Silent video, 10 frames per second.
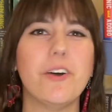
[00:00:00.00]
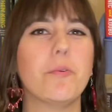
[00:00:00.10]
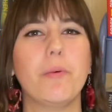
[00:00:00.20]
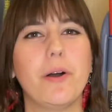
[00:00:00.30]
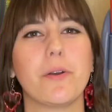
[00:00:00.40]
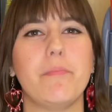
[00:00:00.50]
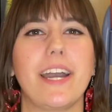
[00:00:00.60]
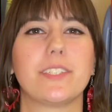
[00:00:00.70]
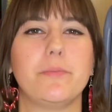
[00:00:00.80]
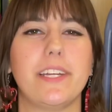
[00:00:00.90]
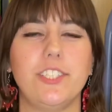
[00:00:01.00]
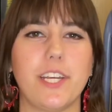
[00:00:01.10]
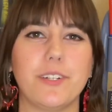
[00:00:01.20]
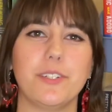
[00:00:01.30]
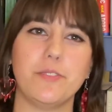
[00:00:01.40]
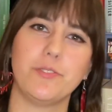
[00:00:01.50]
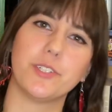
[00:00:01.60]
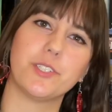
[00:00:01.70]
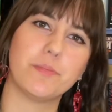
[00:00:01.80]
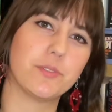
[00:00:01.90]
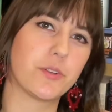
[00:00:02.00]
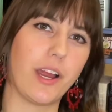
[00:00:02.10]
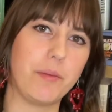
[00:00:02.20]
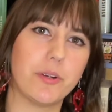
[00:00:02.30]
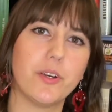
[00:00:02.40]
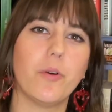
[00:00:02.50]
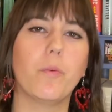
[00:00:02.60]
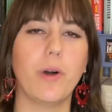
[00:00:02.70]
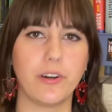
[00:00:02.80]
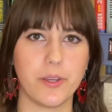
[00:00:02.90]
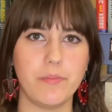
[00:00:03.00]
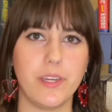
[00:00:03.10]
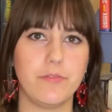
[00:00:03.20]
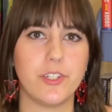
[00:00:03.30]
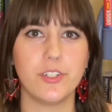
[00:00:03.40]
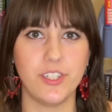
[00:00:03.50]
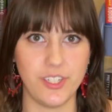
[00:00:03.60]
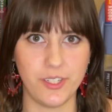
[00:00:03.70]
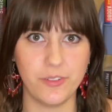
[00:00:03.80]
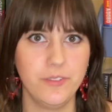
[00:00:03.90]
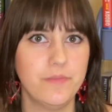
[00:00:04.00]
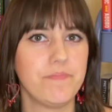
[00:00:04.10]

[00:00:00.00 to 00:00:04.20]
welcome back to my channel. If you're a subscriber, welcome if you're new.